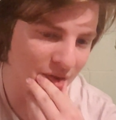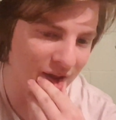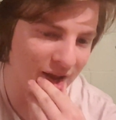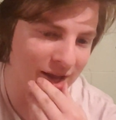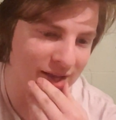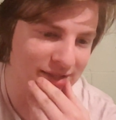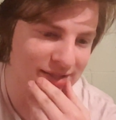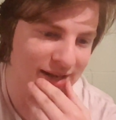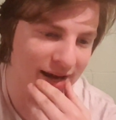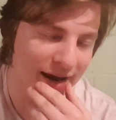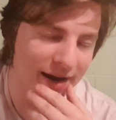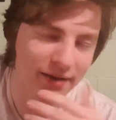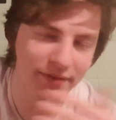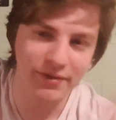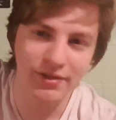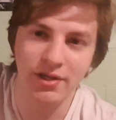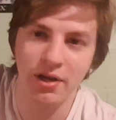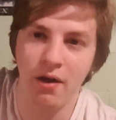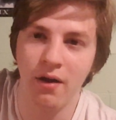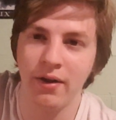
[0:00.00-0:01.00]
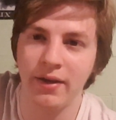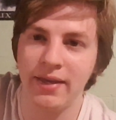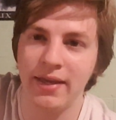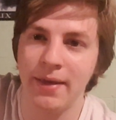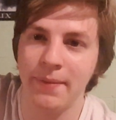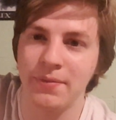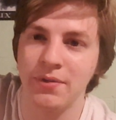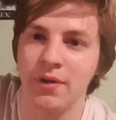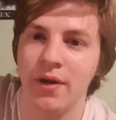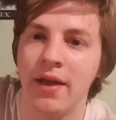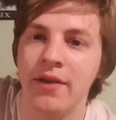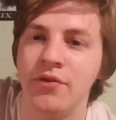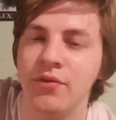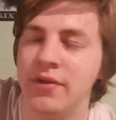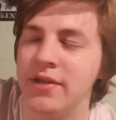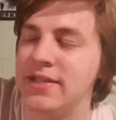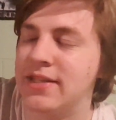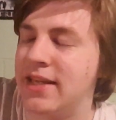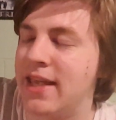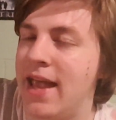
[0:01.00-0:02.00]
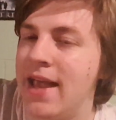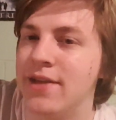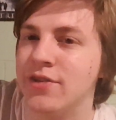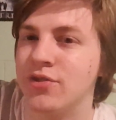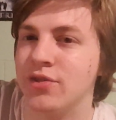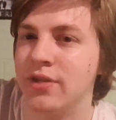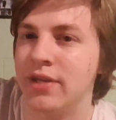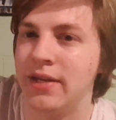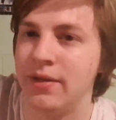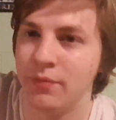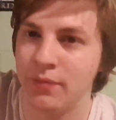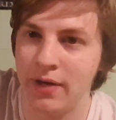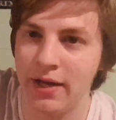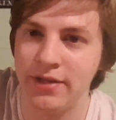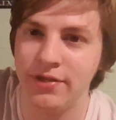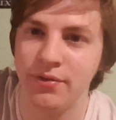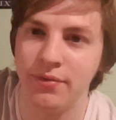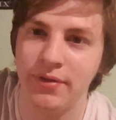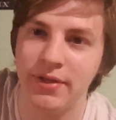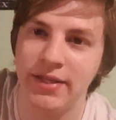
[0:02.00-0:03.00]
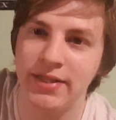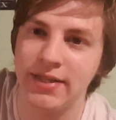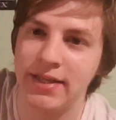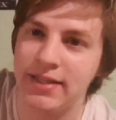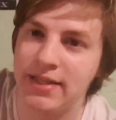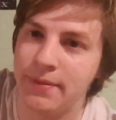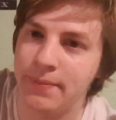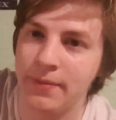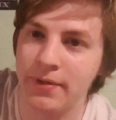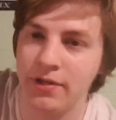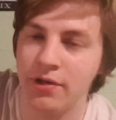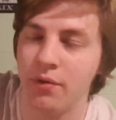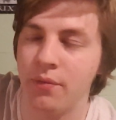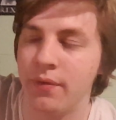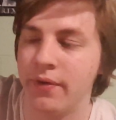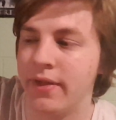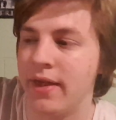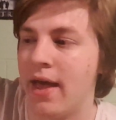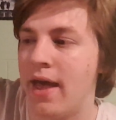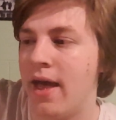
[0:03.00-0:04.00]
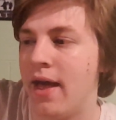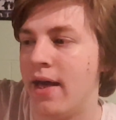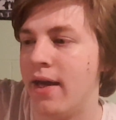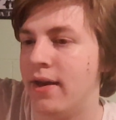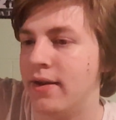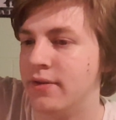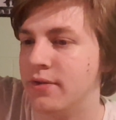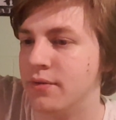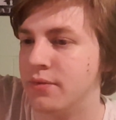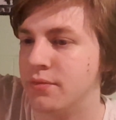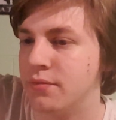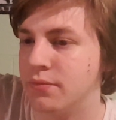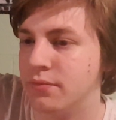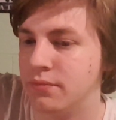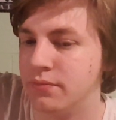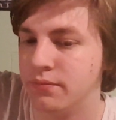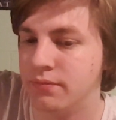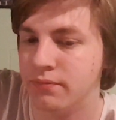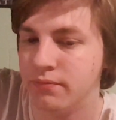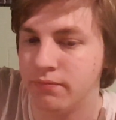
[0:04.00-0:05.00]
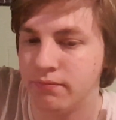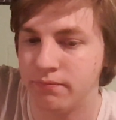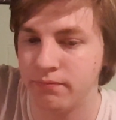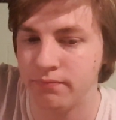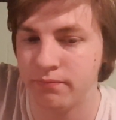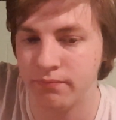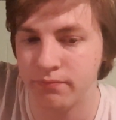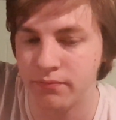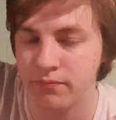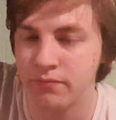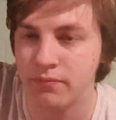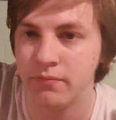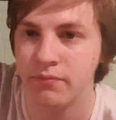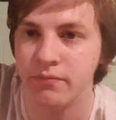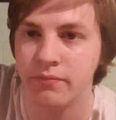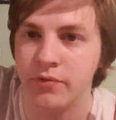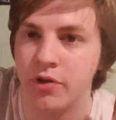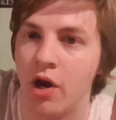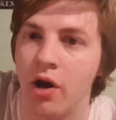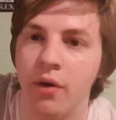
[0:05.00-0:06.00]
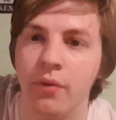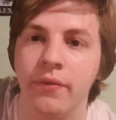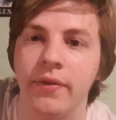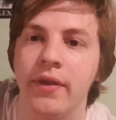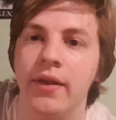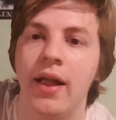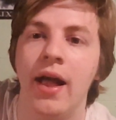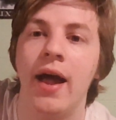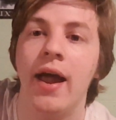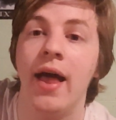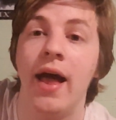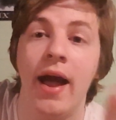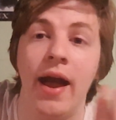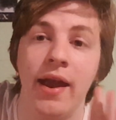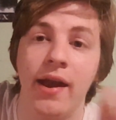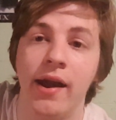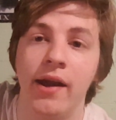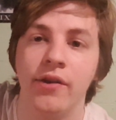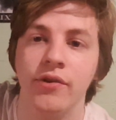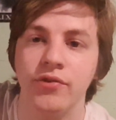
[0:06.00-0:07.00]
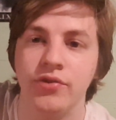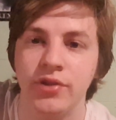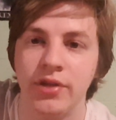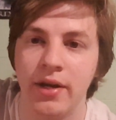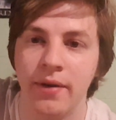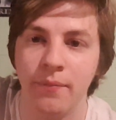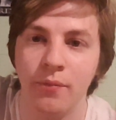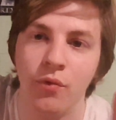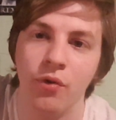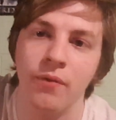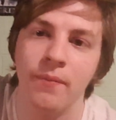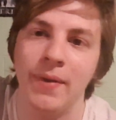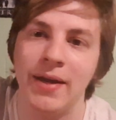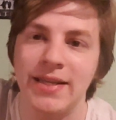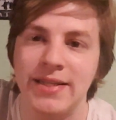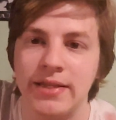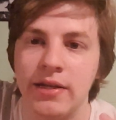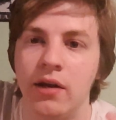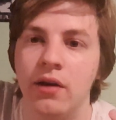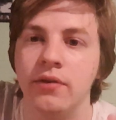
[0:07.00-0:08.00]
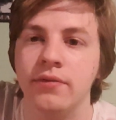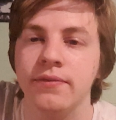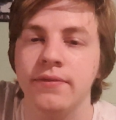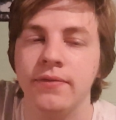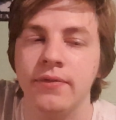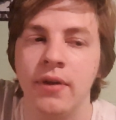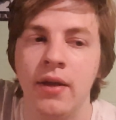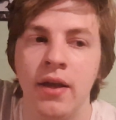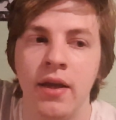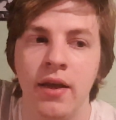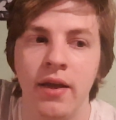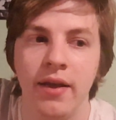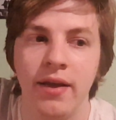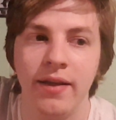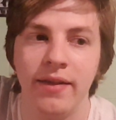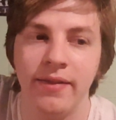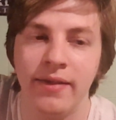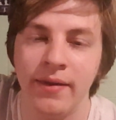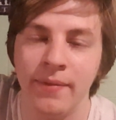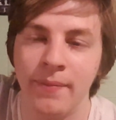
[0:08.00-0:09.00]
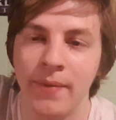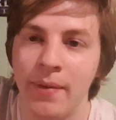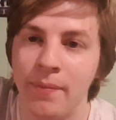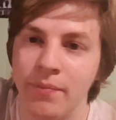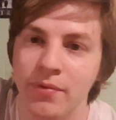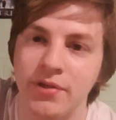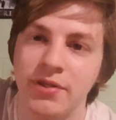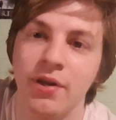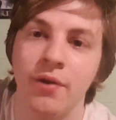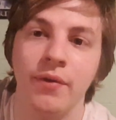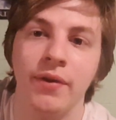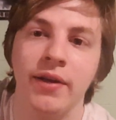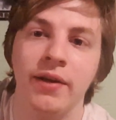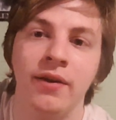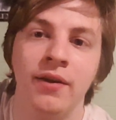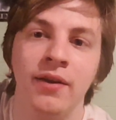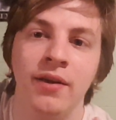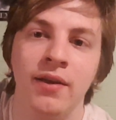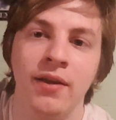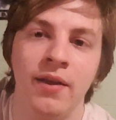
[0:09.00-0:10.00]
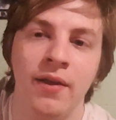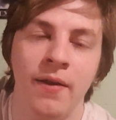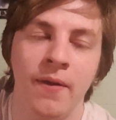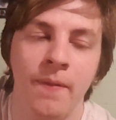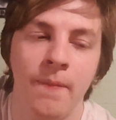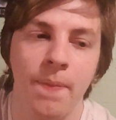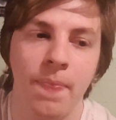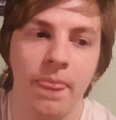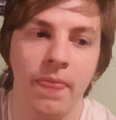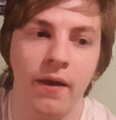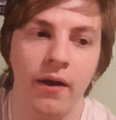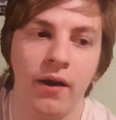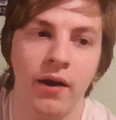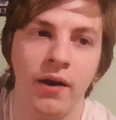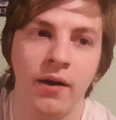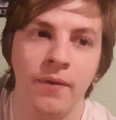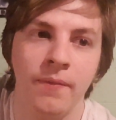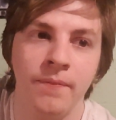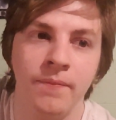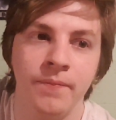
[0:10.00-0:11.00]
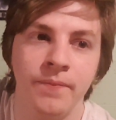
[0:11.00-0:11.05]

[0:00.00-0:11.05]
It's kind of a talky episode. I do these occasionally, and when I do these, I typically don't wear the hat. I don't talk with a lot of high energy. I'm more myself than my persona. I